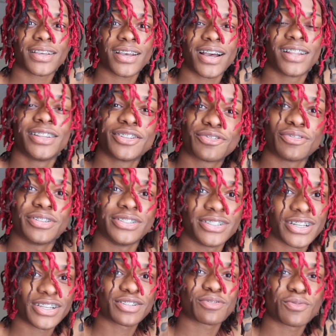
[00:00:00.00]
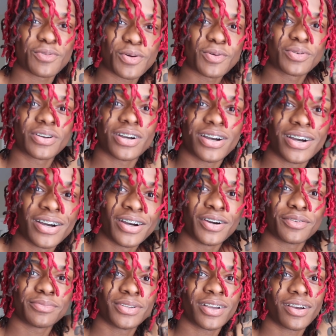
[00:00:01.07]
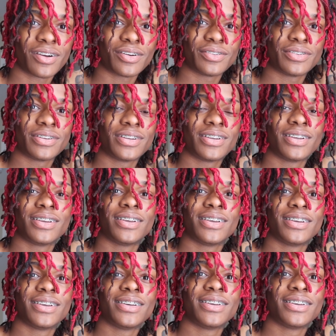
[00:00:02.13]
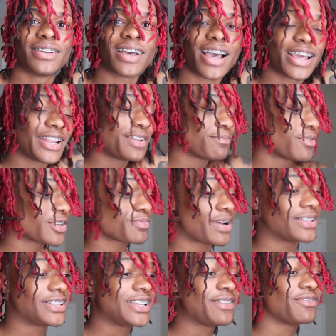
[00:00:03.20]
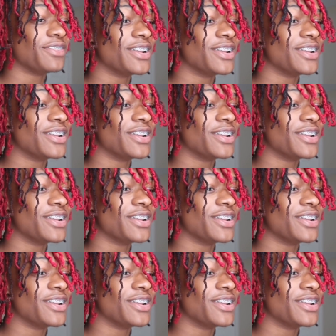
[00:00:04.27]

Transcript: I literally just woke up, y'all. I didn't brush my teeth,